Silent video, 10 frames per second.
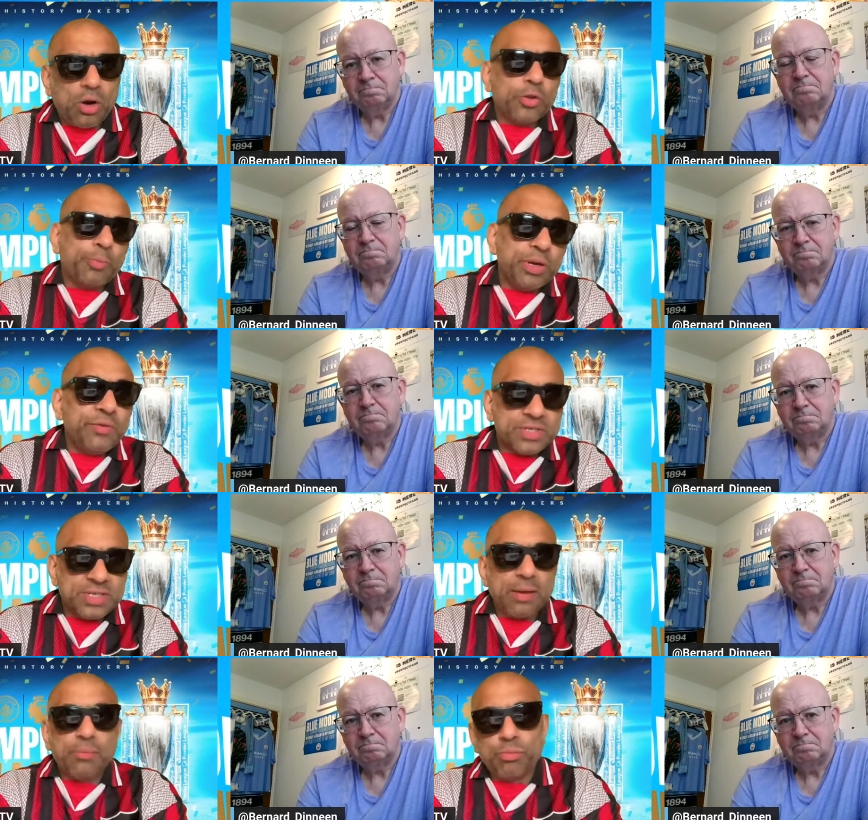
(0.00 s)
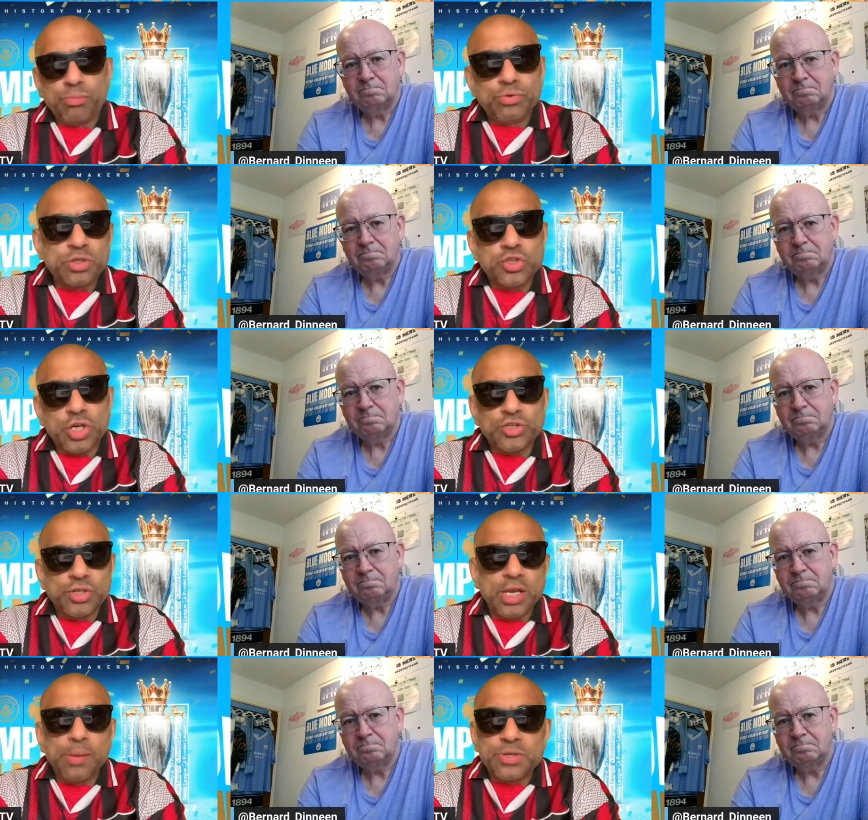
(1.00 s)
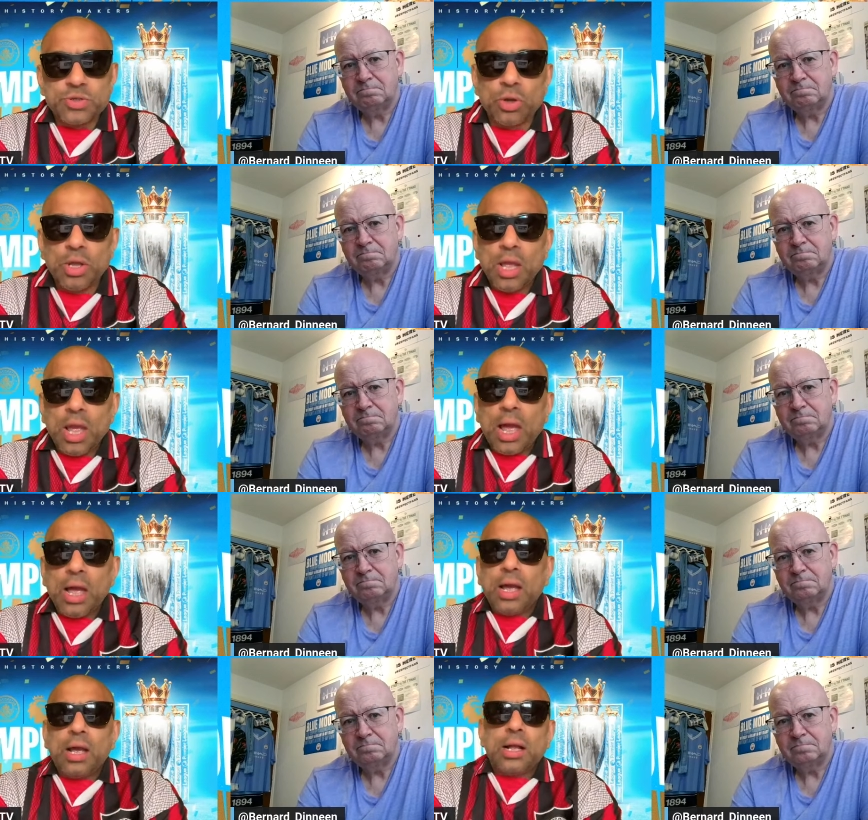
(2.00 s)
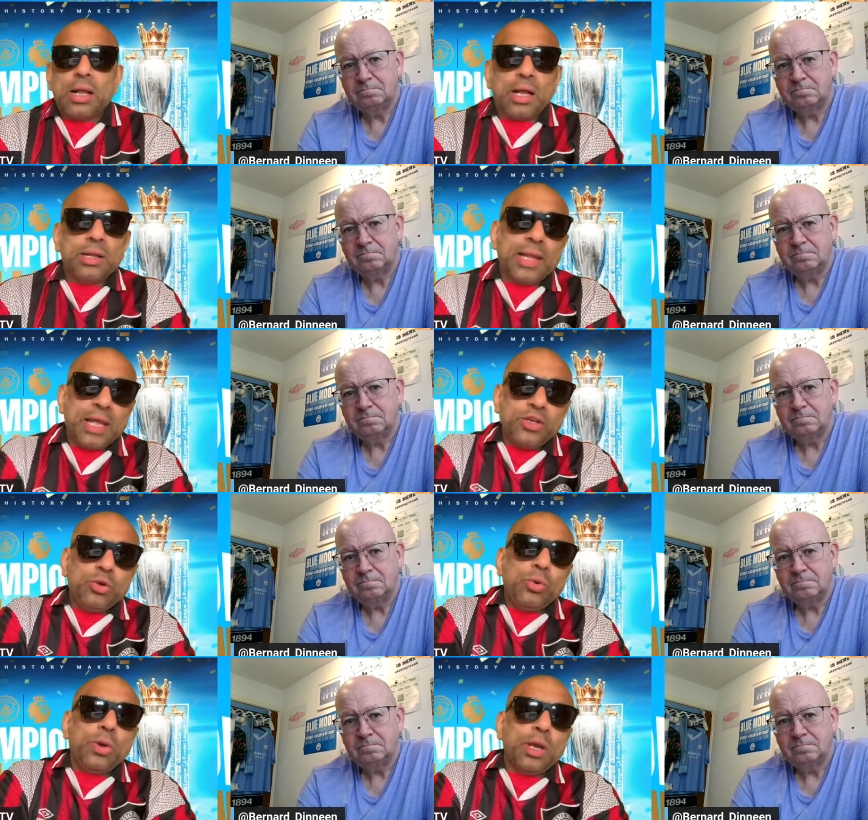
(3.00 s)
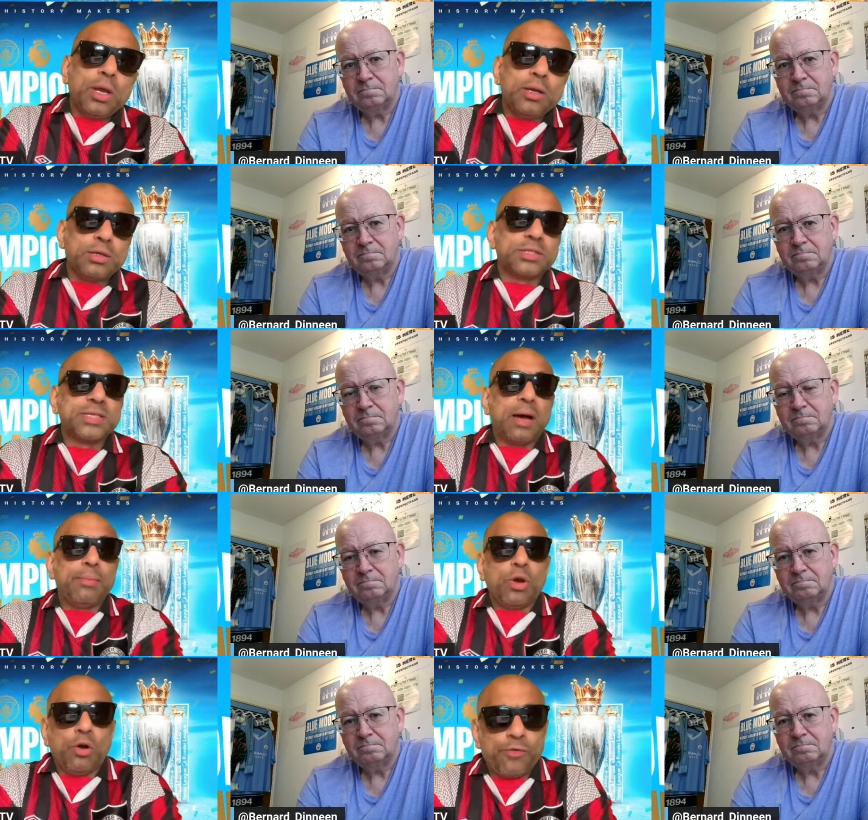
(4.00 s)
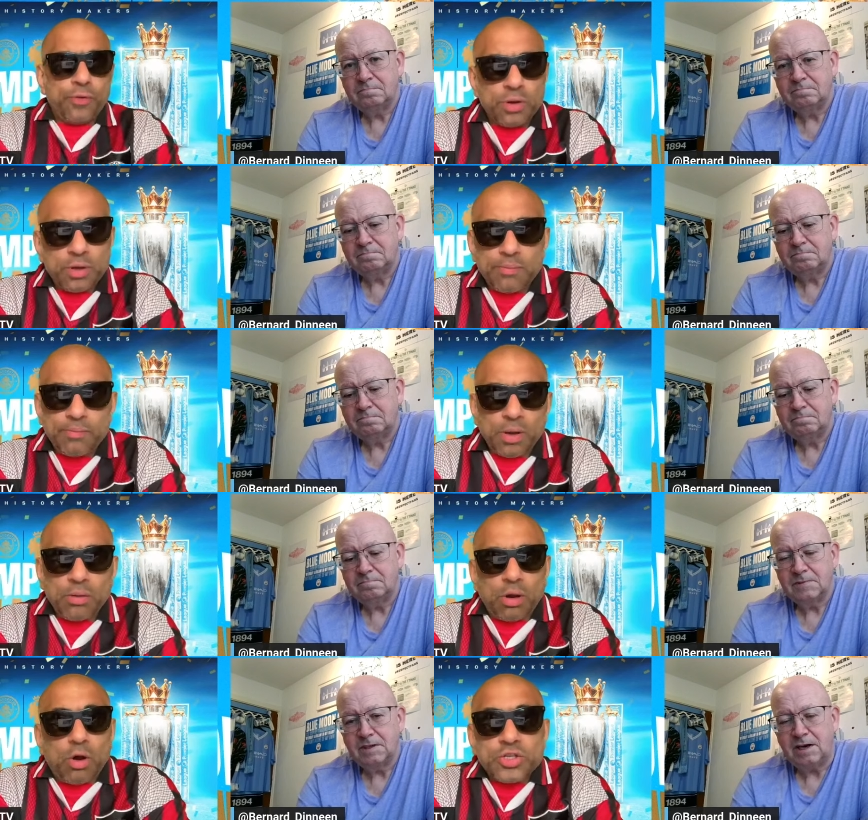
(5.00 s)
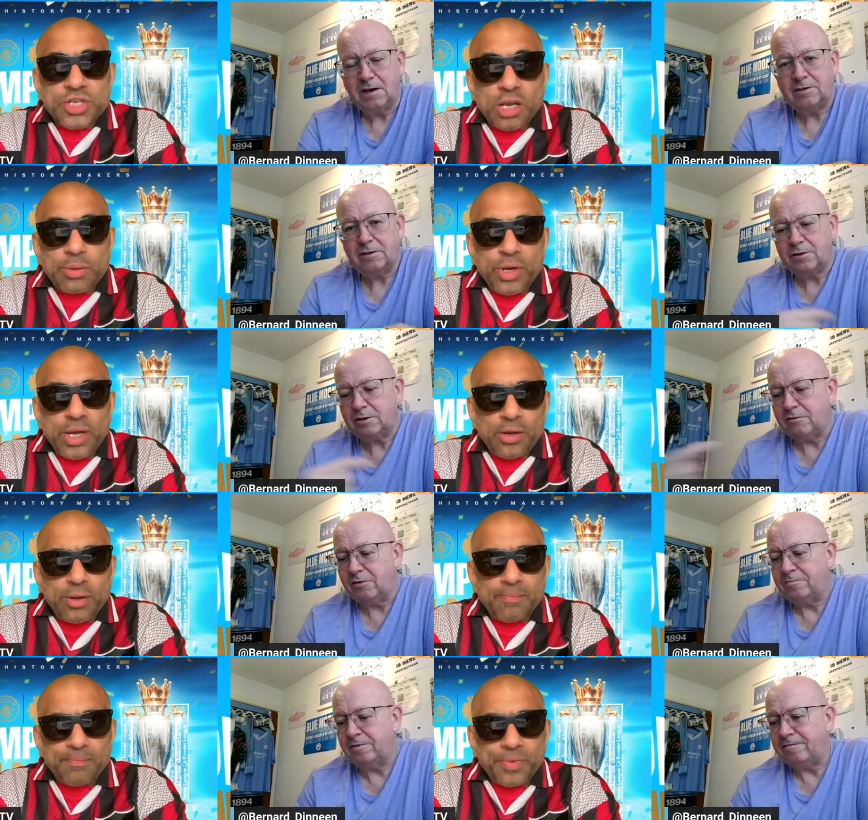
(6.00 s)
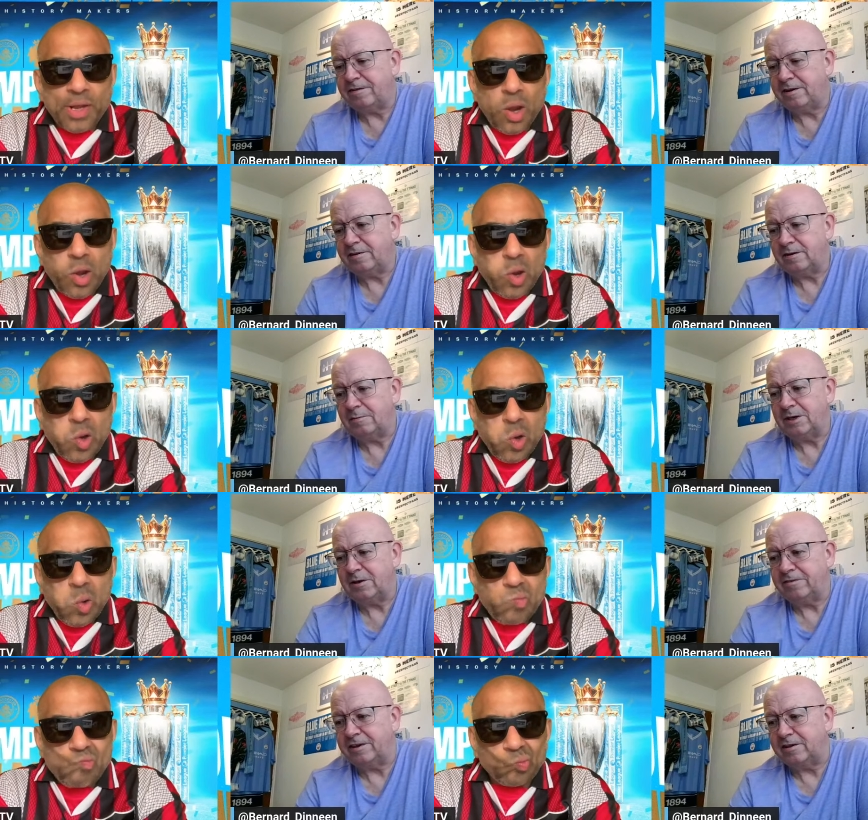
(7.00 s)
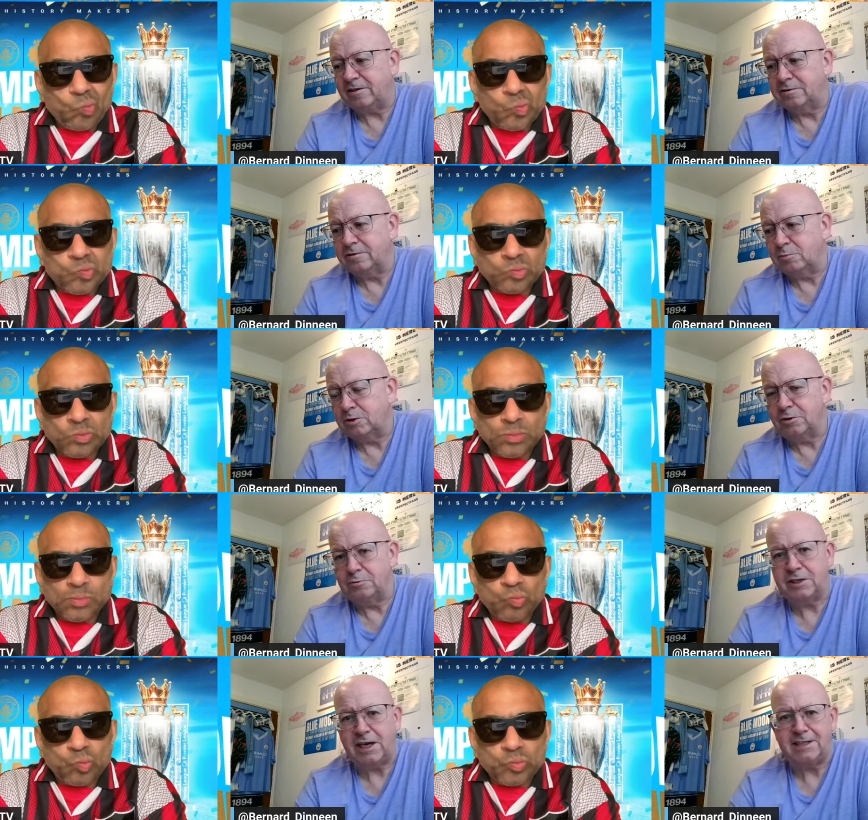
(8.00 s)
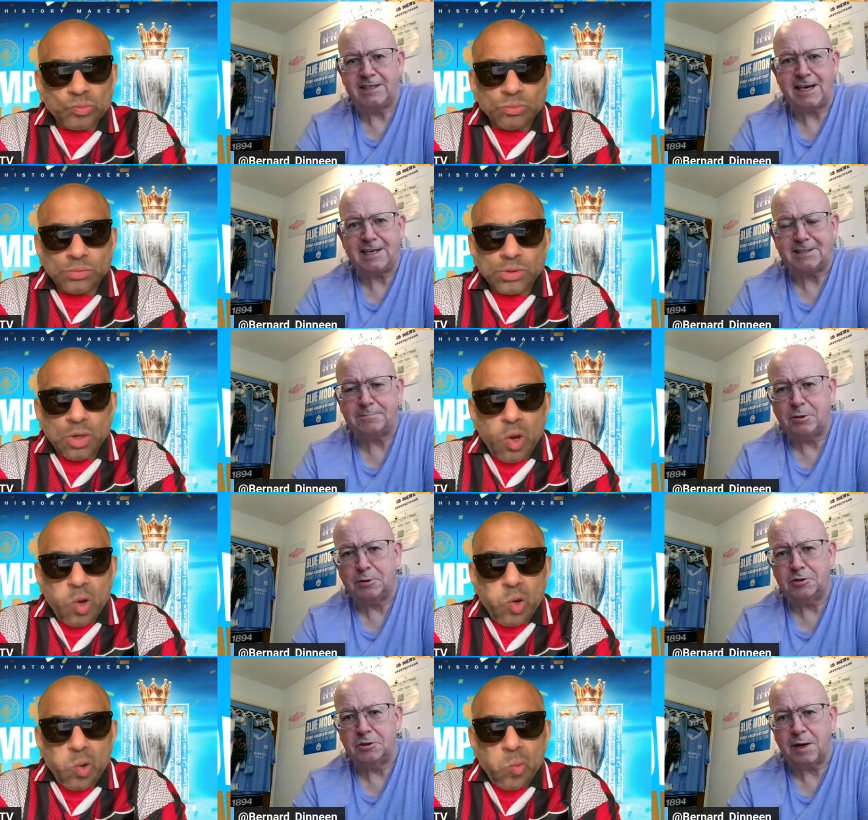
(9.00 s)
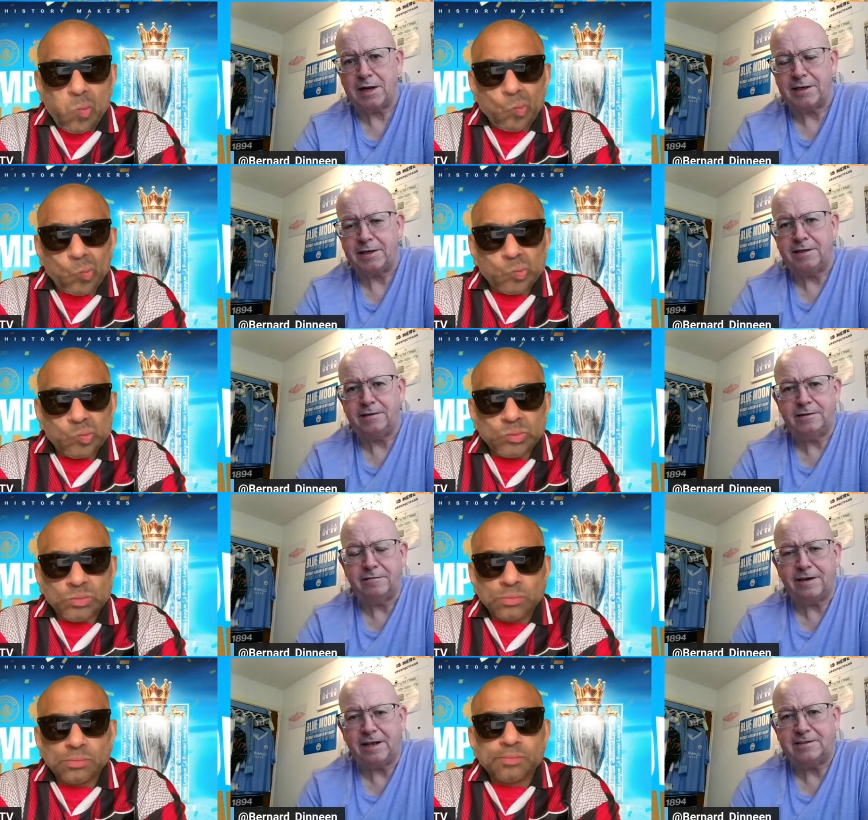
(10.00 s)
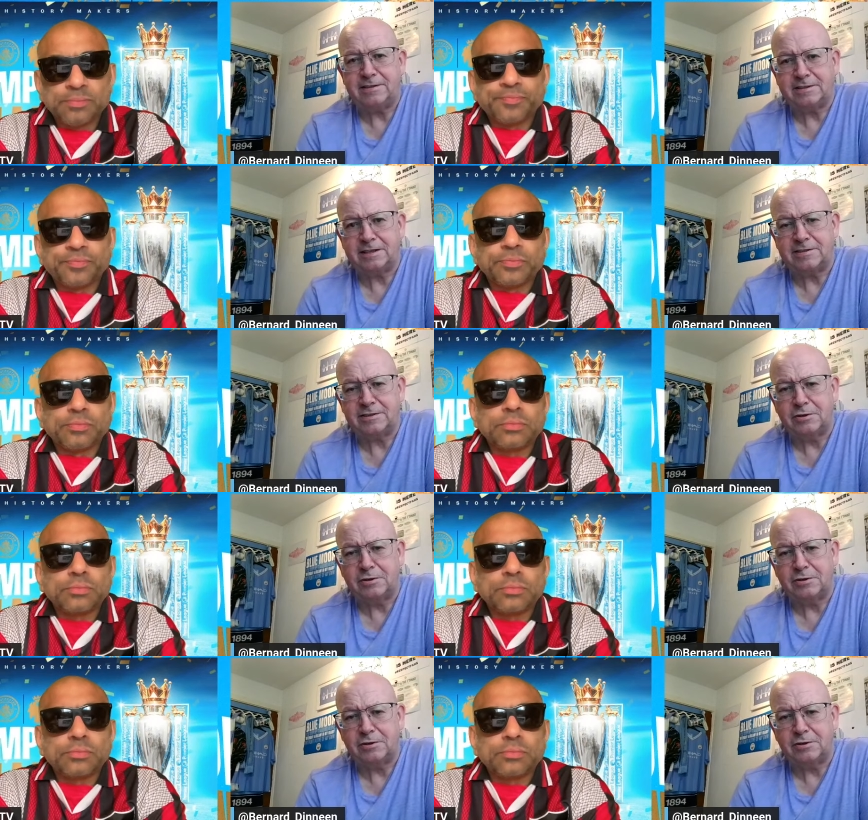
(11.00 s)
Speaker 1: the previous game, just changing the keeper. So I'll let you start me off. I'll
Speaker 2: take I mean, I think you'll, will you say Diaz opposed to Aki in defence?
Speaker 1: That's the